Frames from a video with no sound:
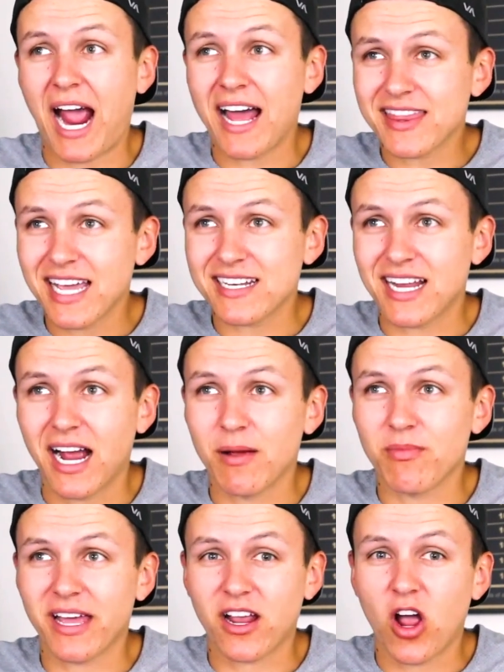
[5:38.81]
at that
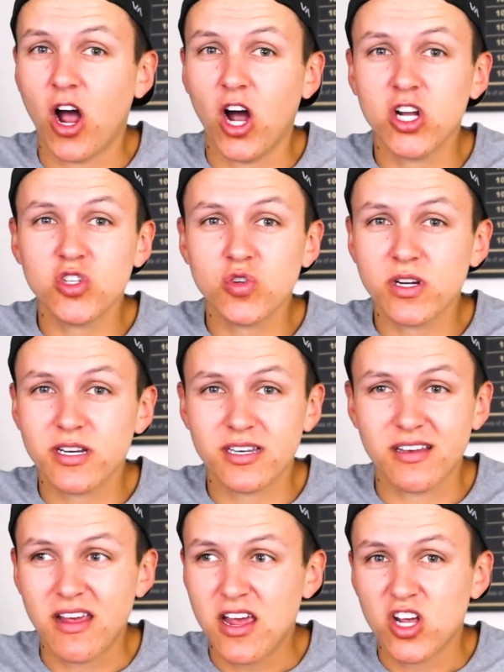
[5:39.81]
time like
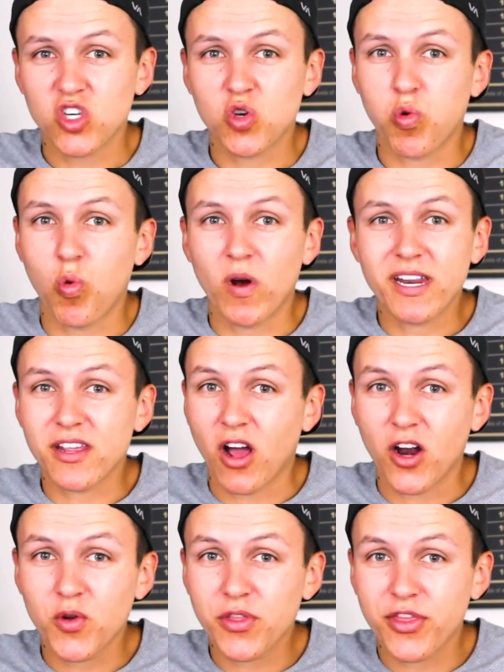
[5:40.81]
120
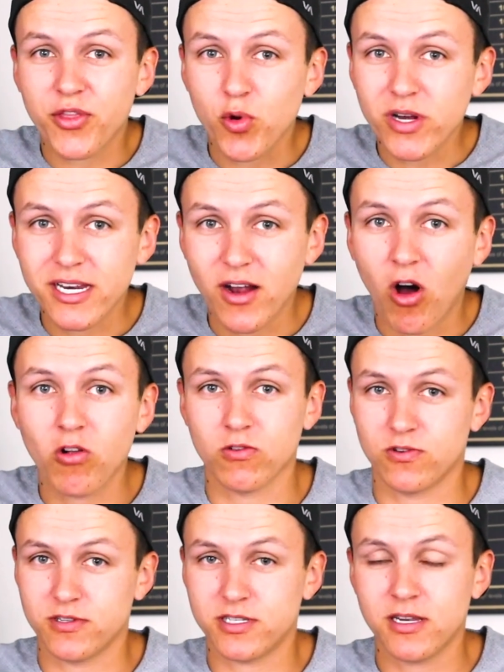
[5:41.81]

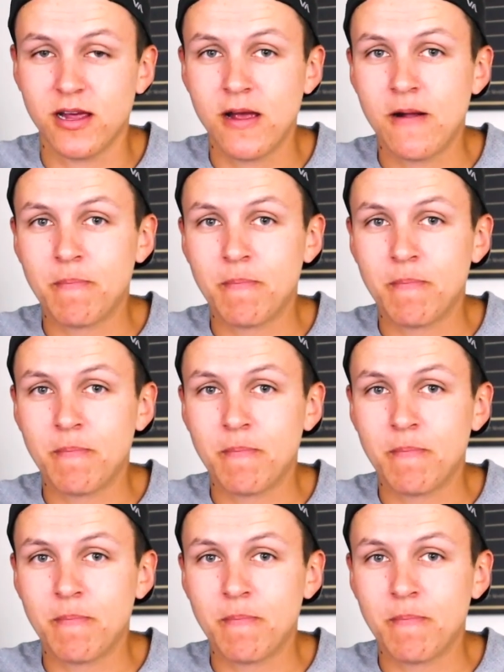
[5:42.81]
$130.